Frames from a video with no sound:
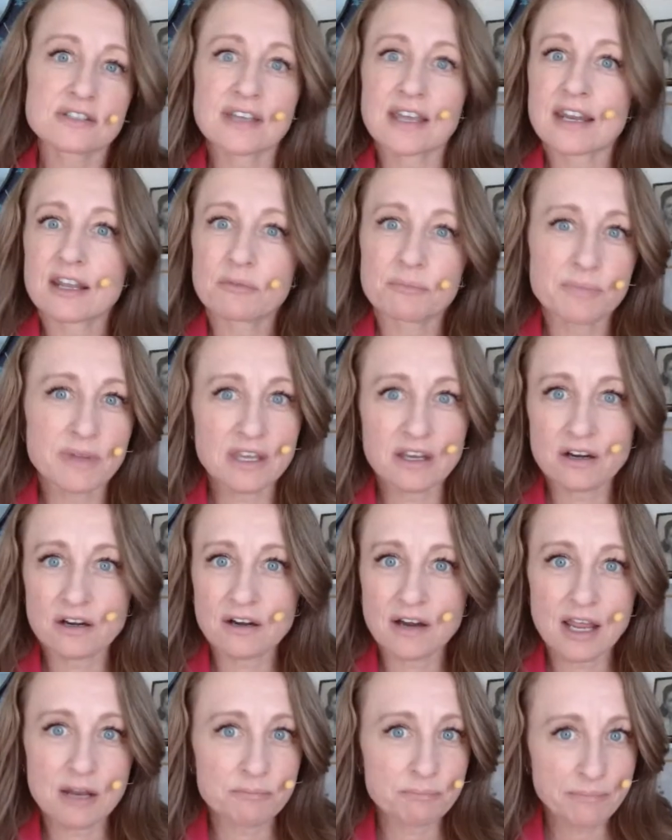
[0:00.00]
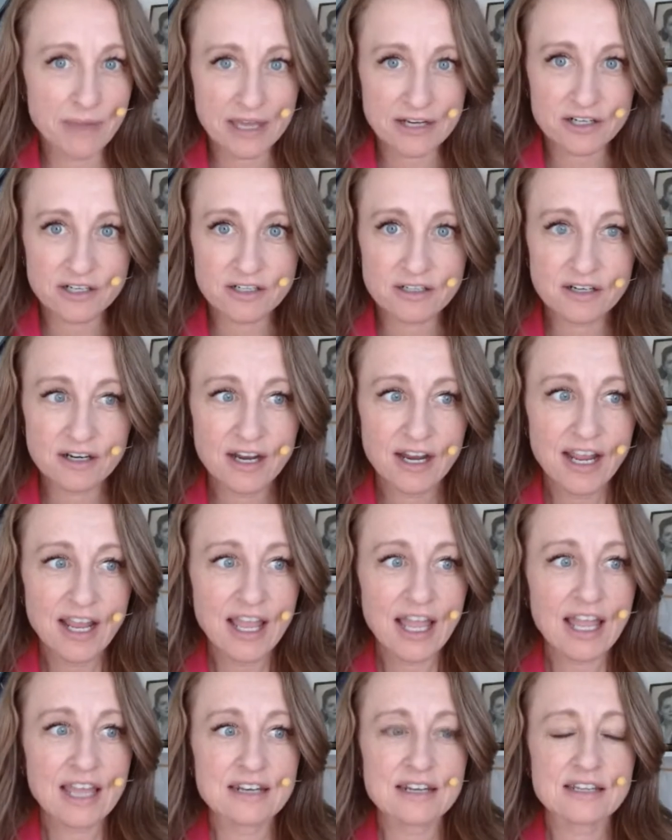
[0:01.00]
just getting bigger and better.
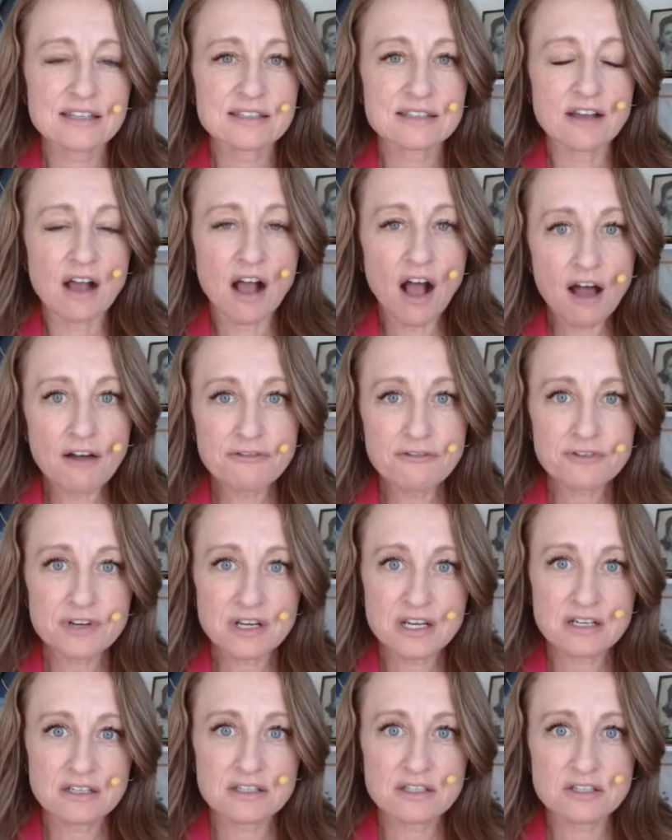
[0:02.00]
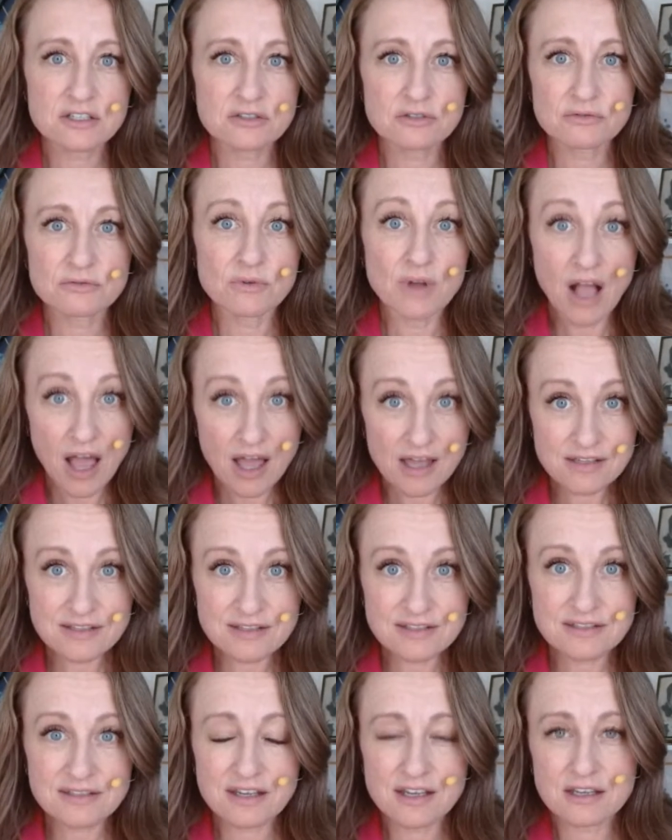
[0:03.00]
And it's offering to
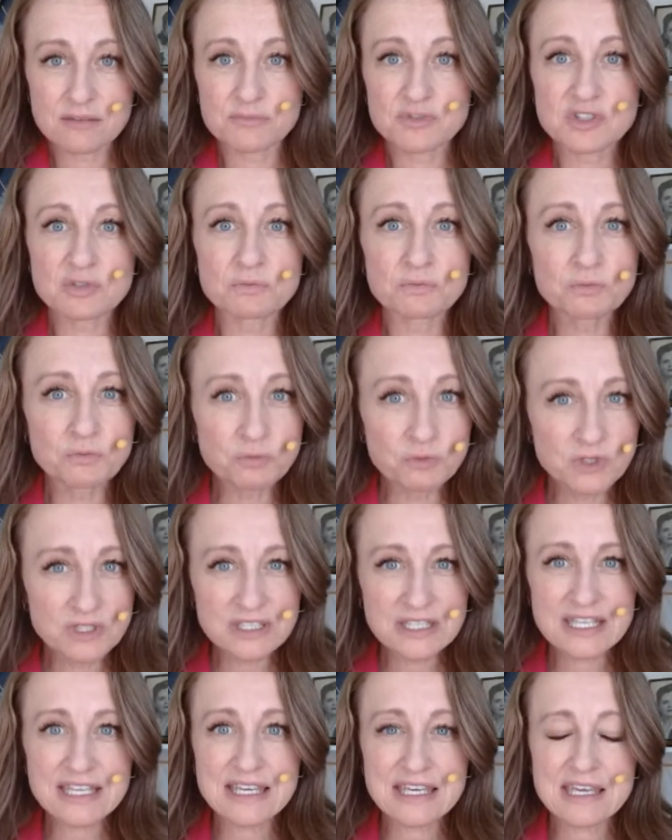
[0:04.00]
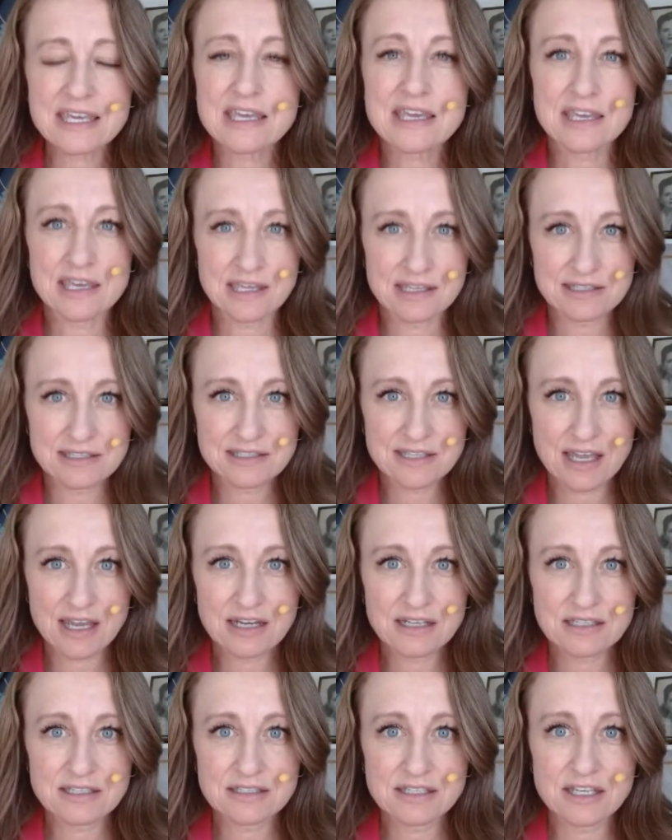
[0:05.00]
us some really key
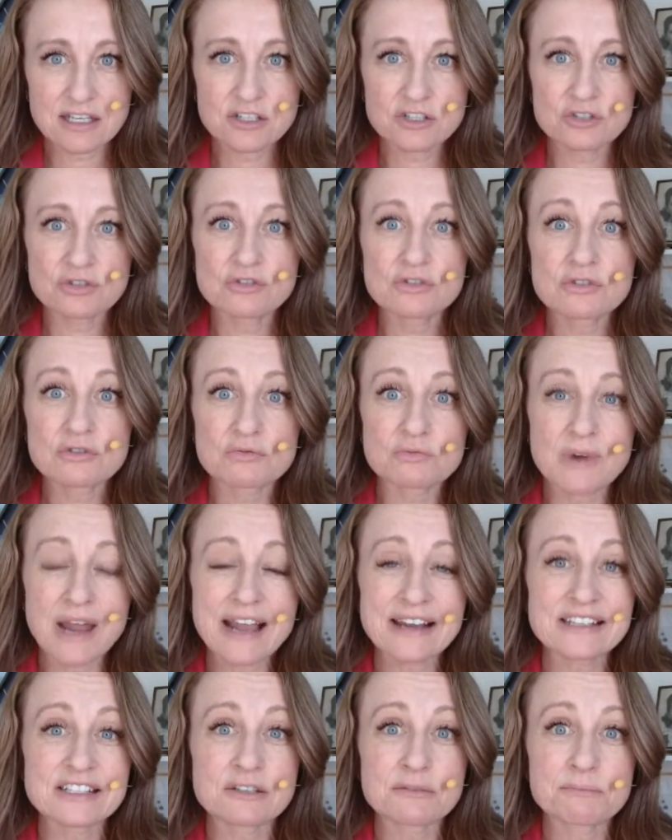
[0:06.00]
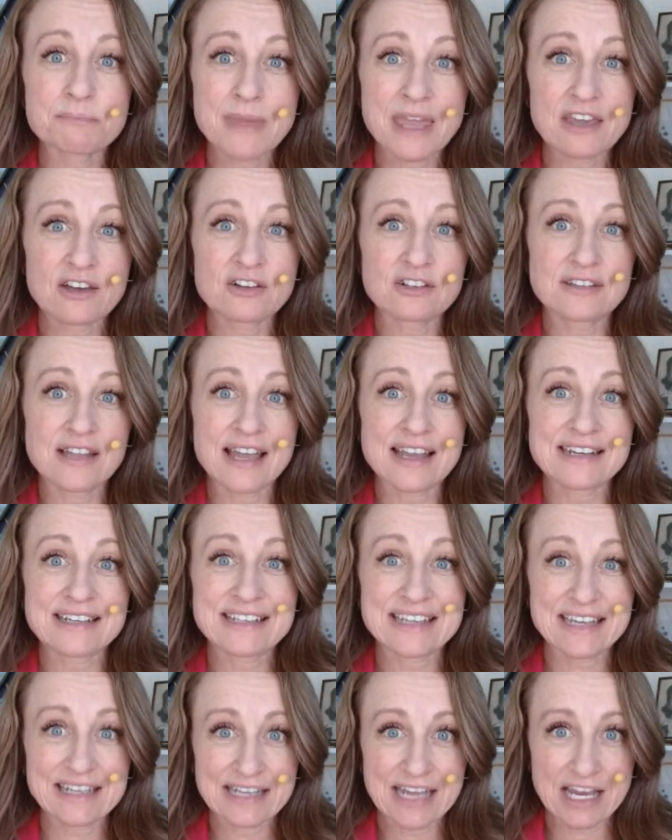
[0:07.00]
insights into direct male line
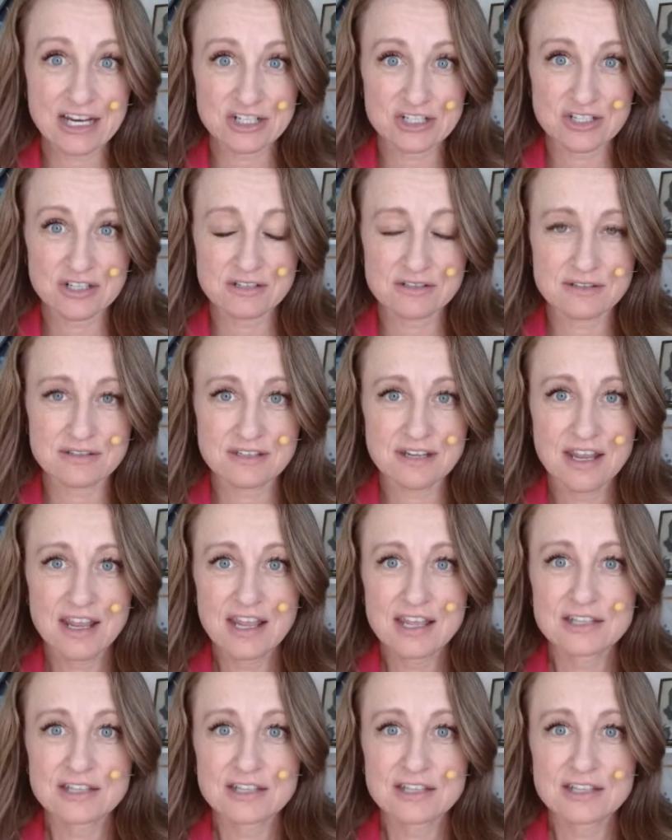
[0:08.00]
connections.